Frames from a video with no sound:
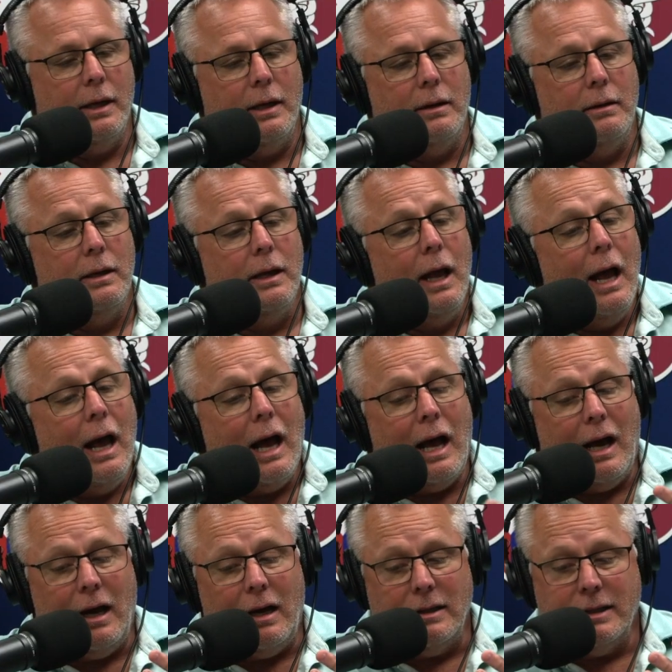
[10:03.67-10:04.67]
uh,
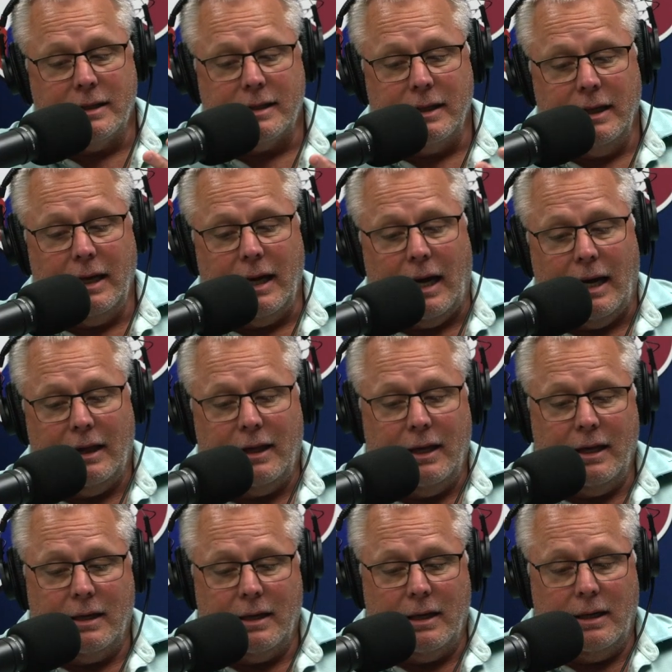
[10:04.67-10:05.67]
honestly, I
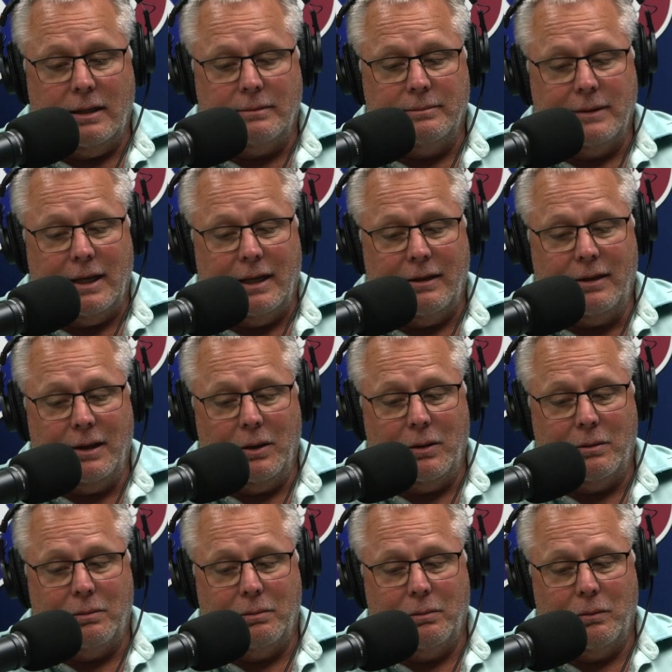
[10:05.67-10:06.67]
think um, I think
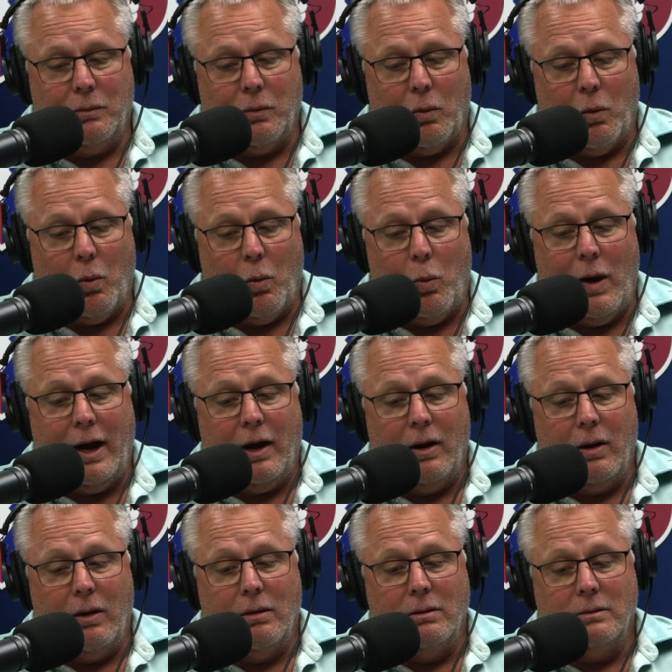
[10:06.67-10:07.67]

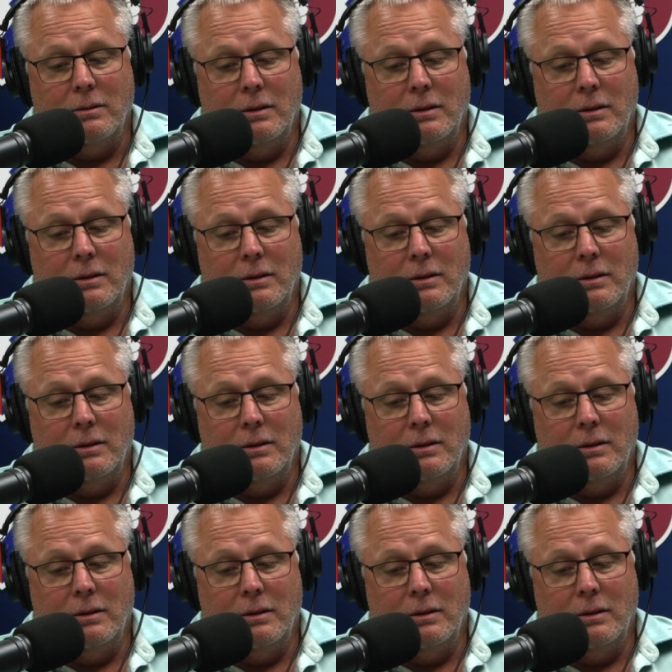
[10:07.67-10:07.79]
where